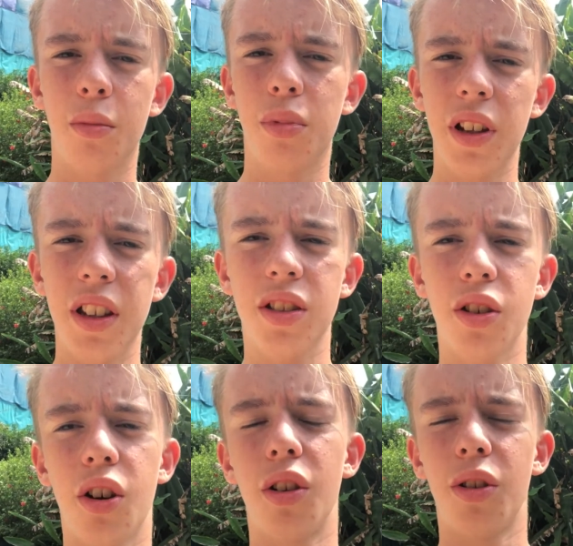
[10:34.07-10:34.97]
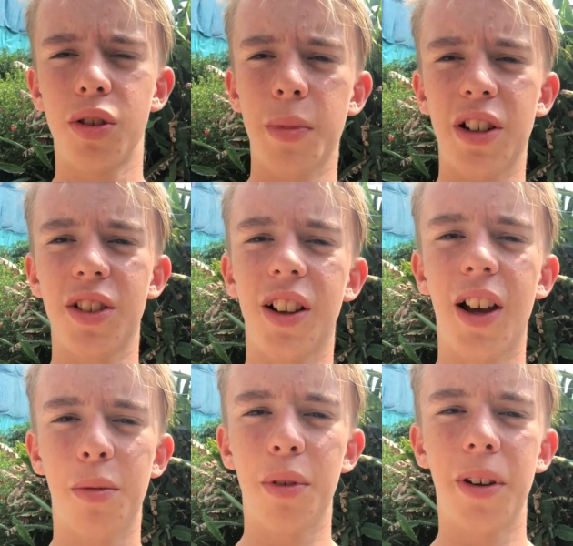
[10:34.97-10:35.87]
Please go smash the
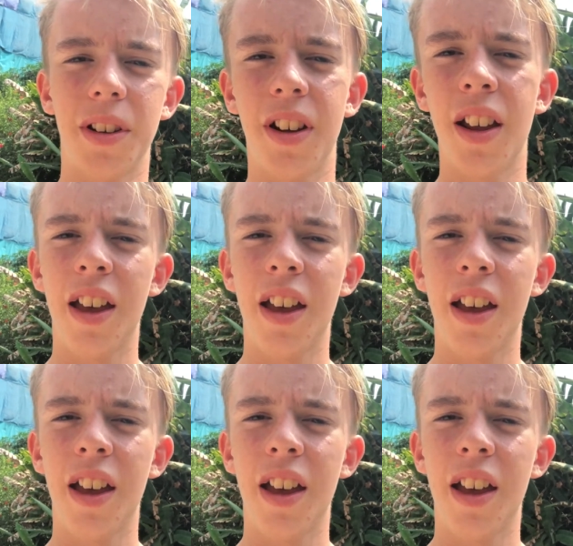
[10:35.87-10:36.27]
like button